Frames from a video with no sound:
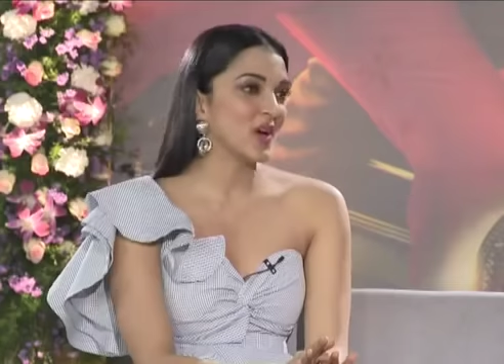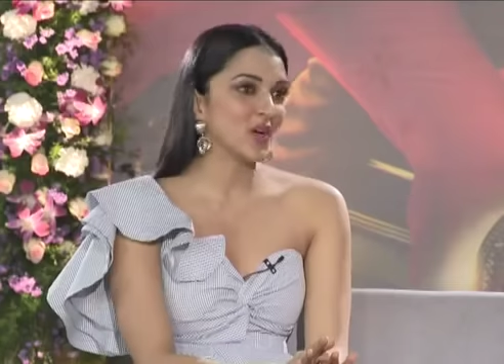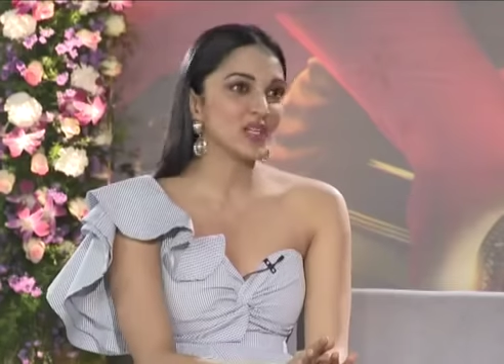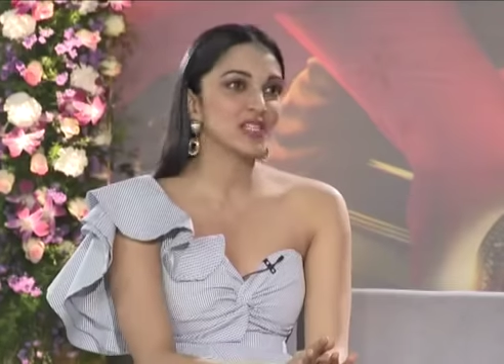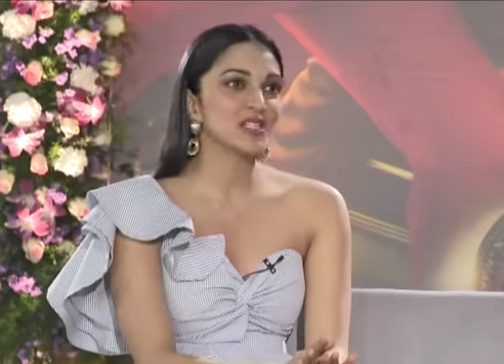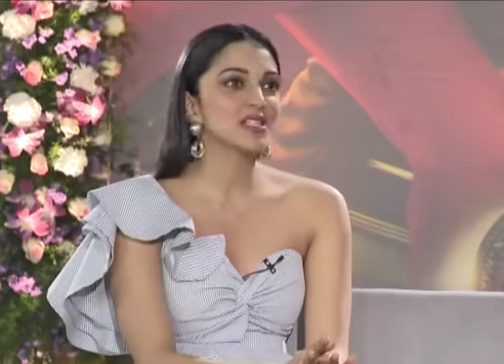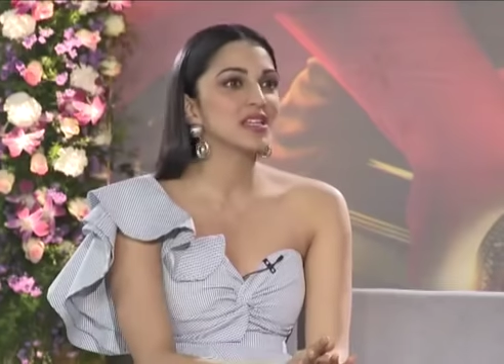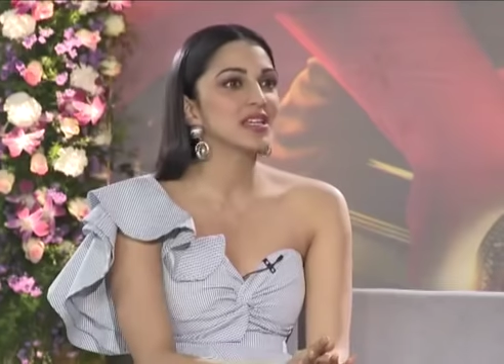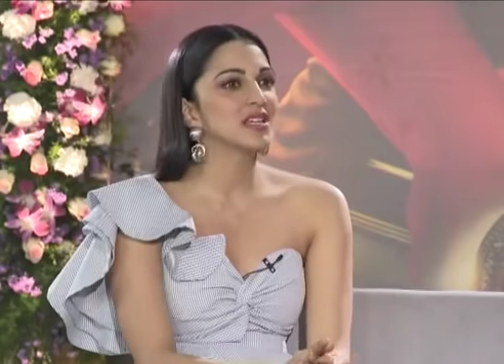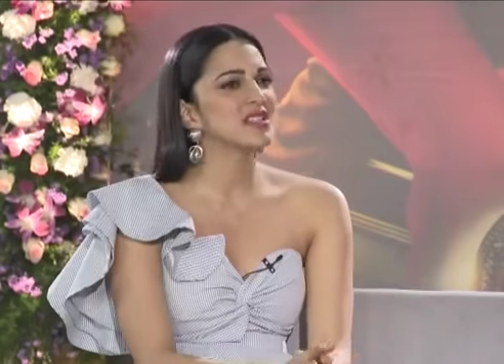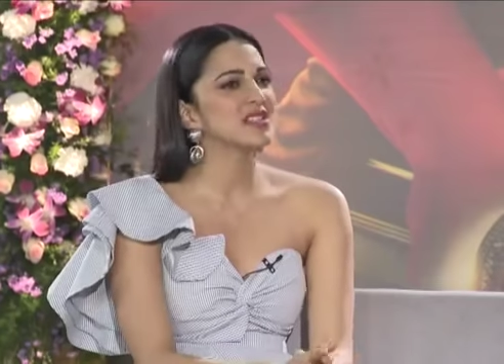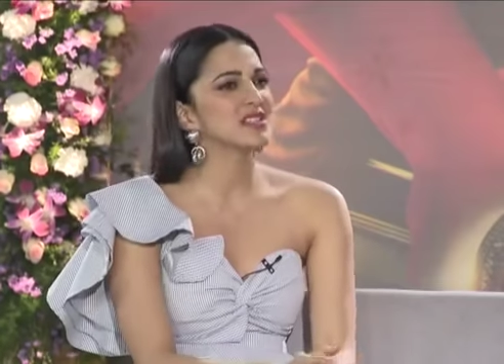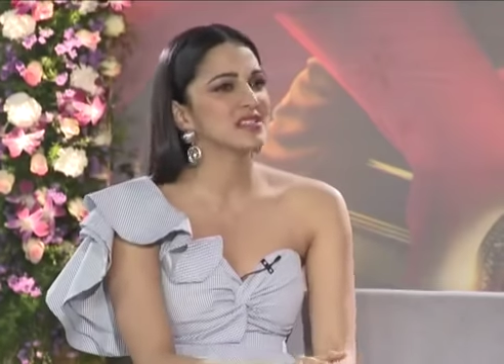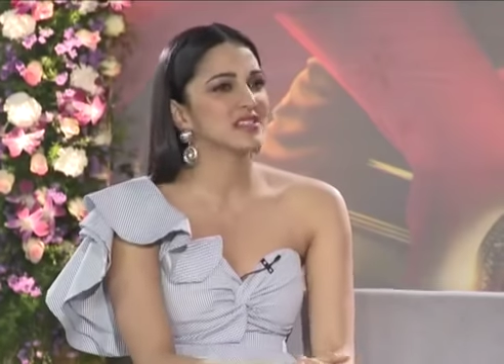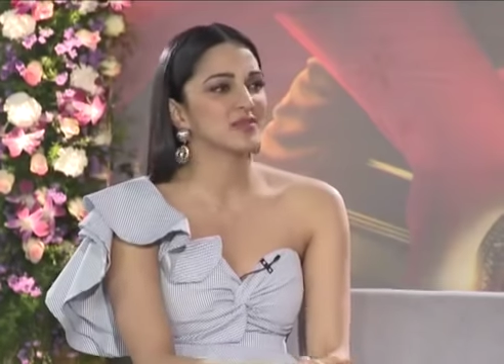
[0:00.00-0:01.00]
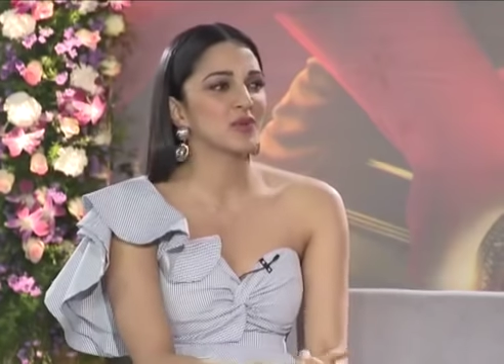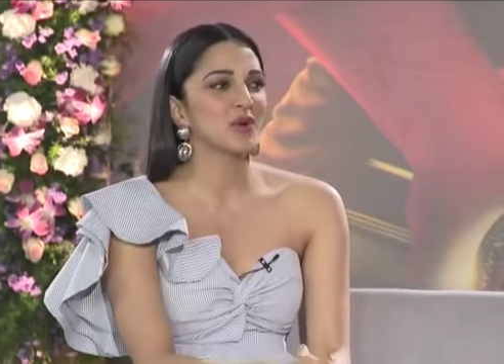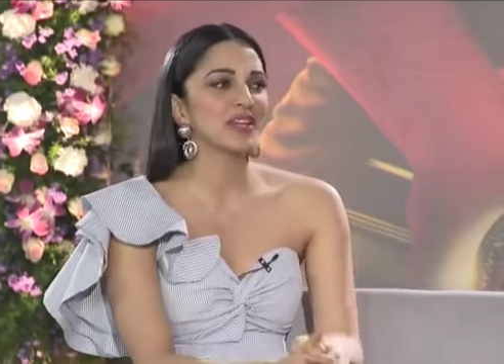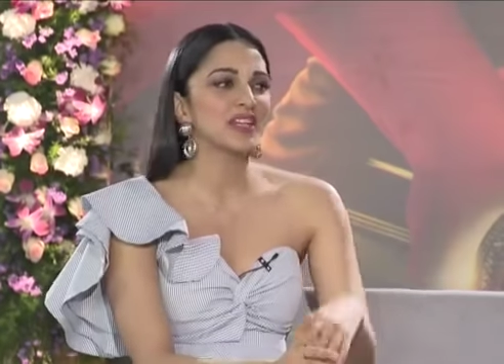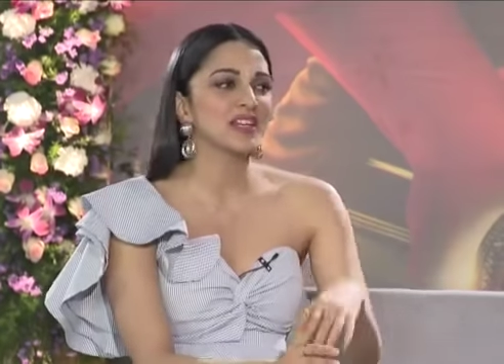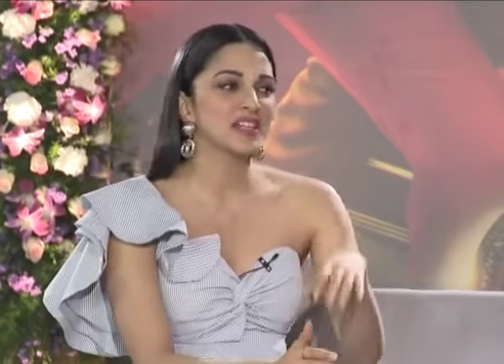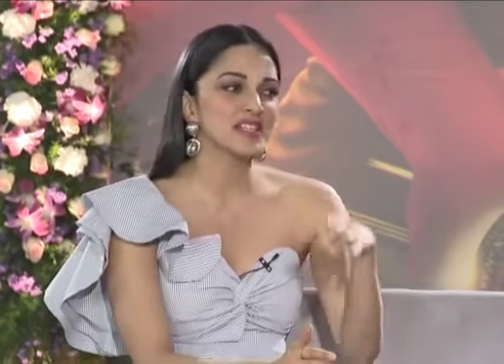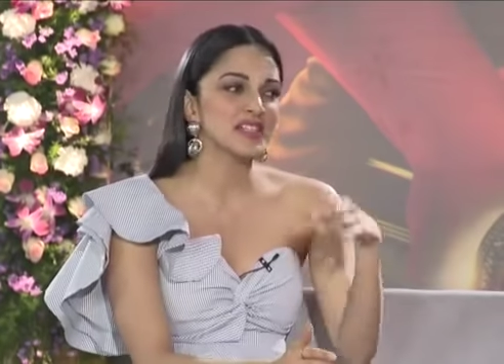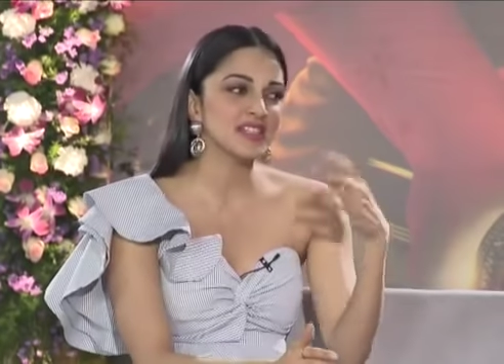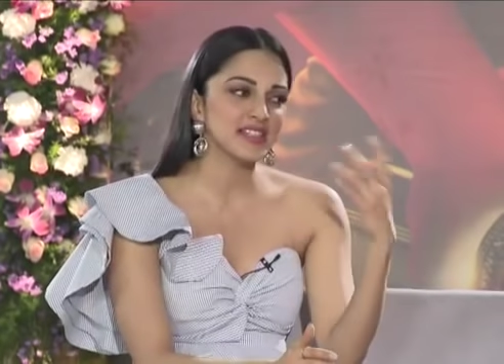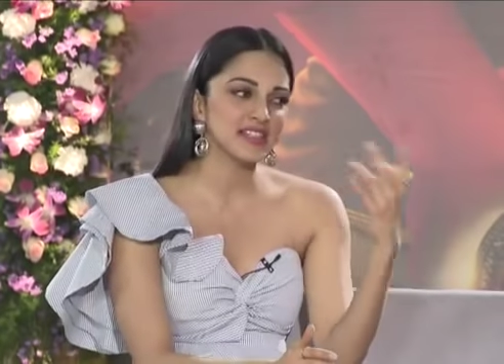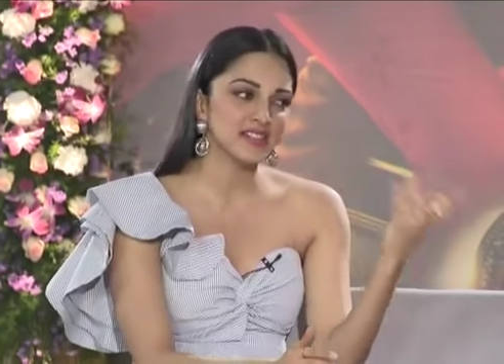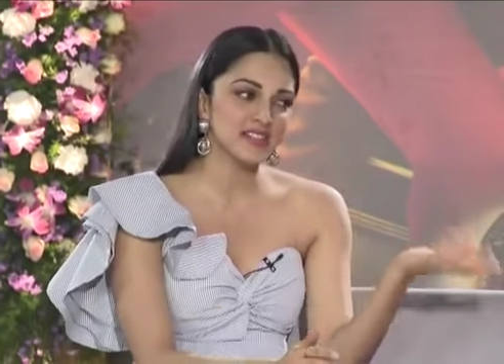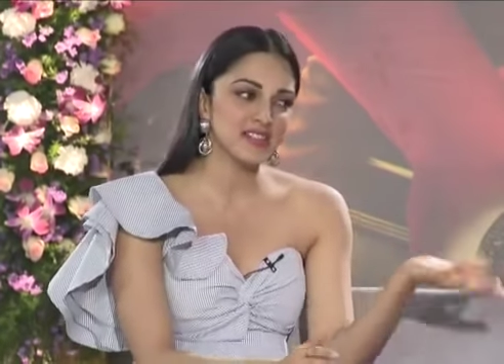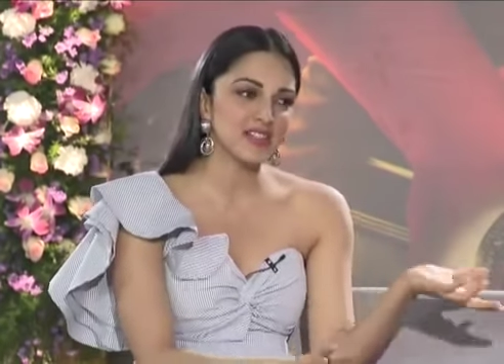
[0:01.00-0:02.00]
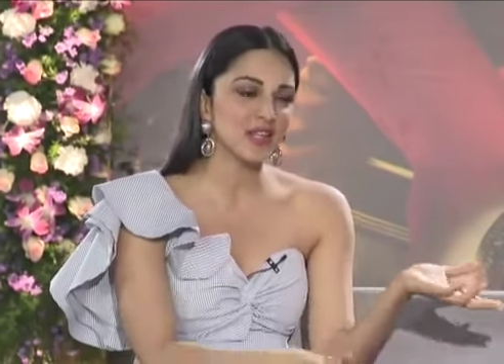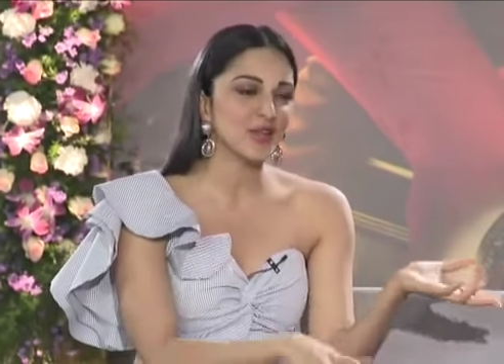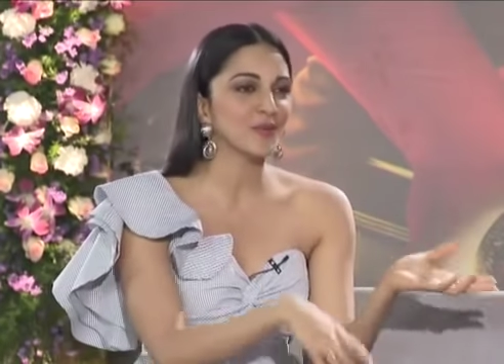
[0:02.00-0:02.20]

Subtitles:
be honest. He's what he does in the rehearsal